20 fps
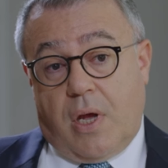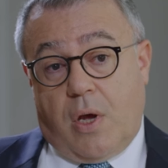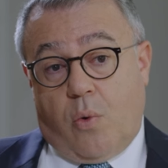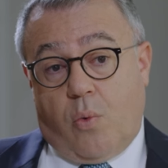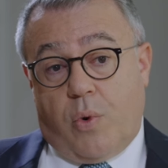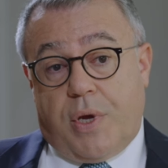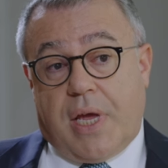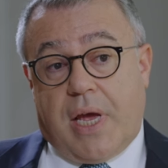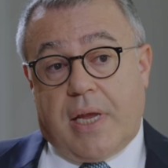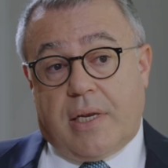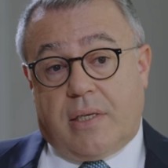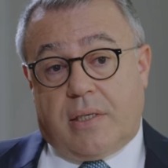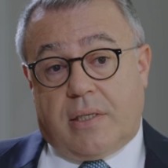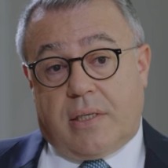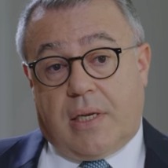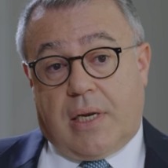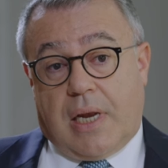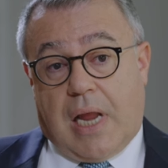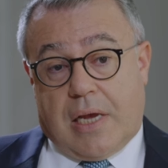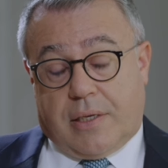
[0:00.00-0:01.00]
we had
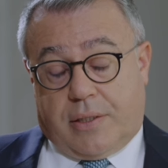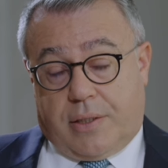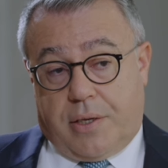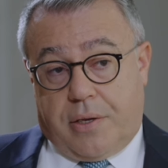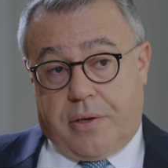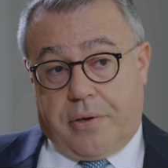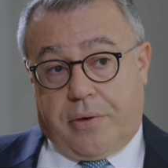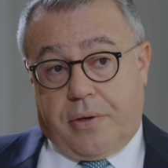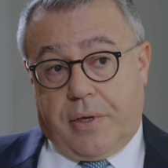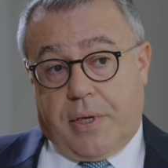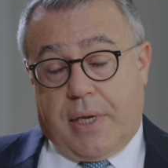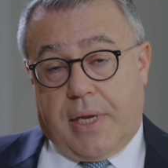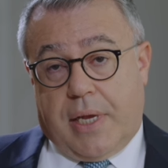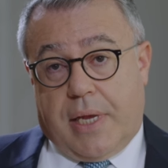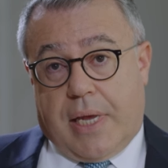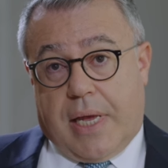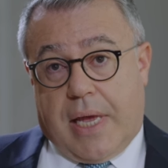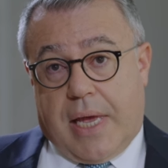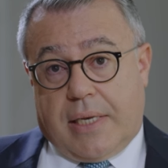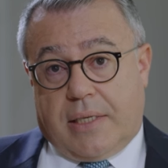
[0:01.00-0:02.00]
last year.
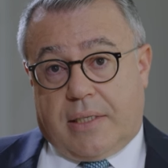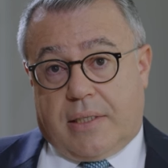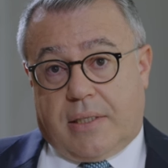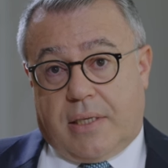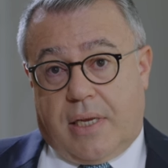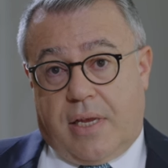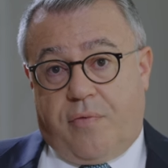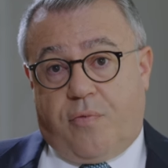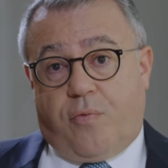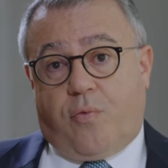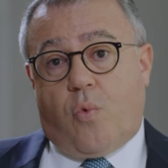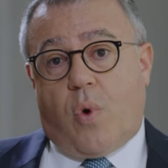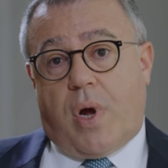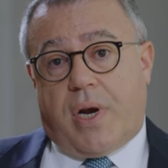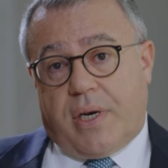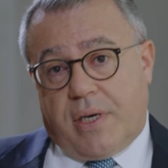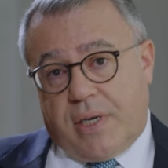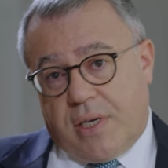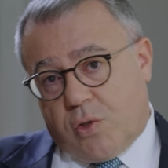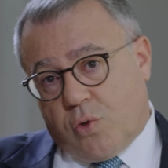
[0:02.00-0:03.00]
And if
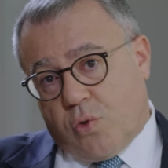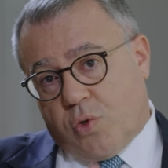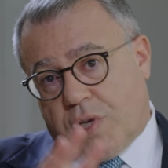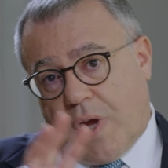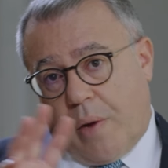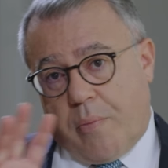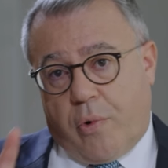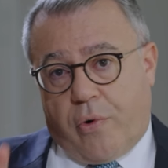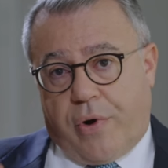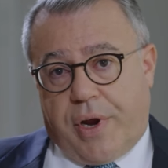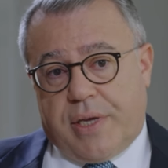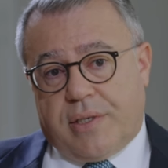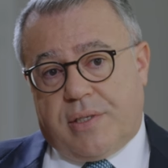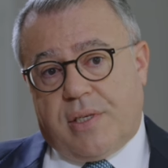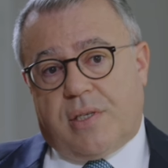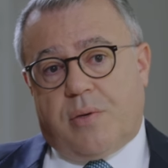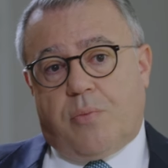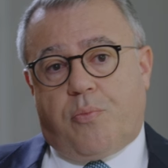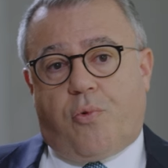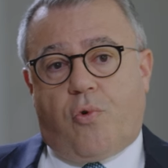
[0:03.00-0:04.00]
one is to summarize,
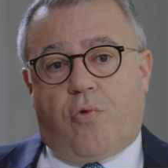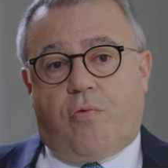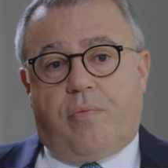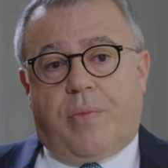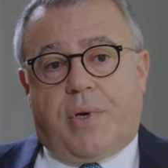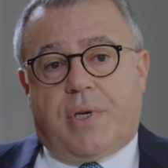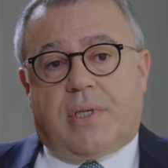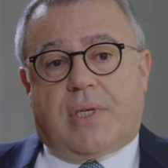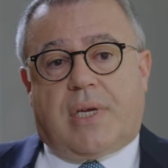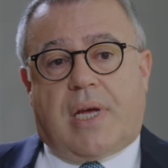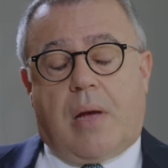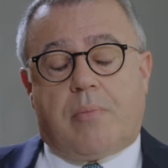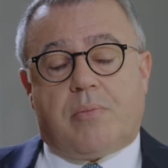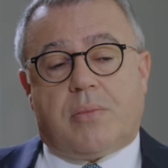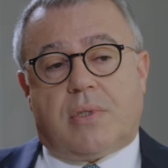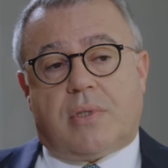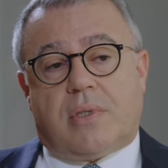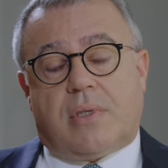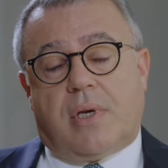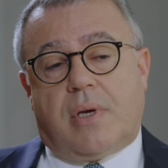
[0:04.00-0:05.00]
this improvement
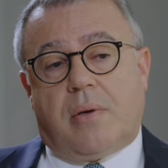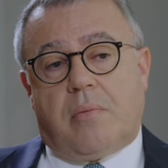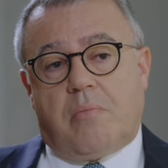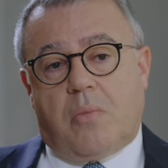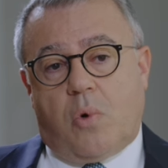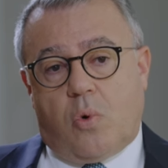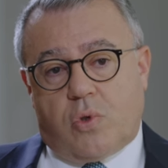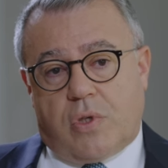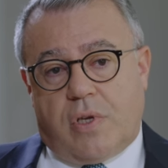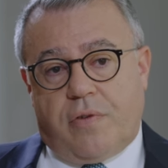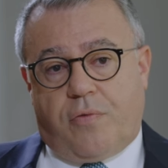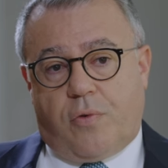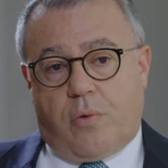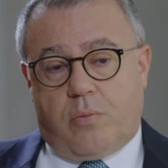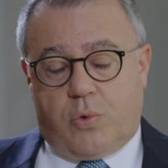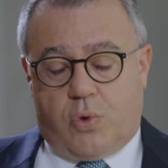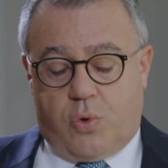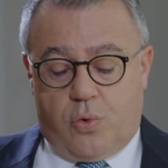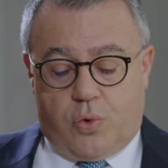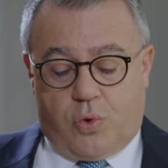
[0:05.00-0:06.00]
comes mostly
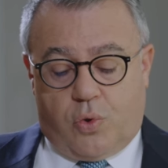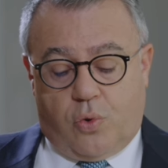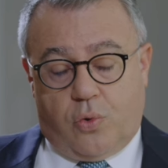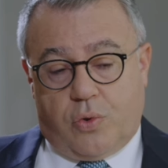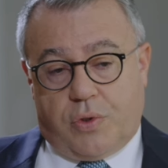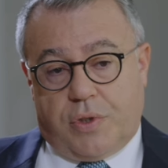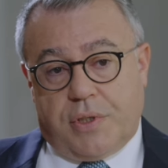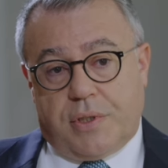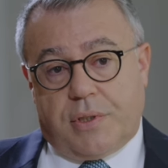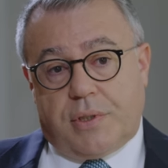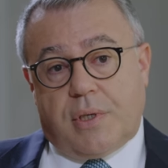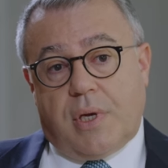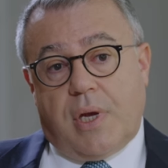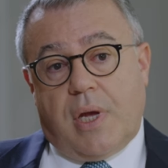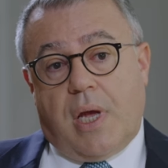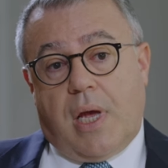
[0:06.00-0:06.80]
from two sources.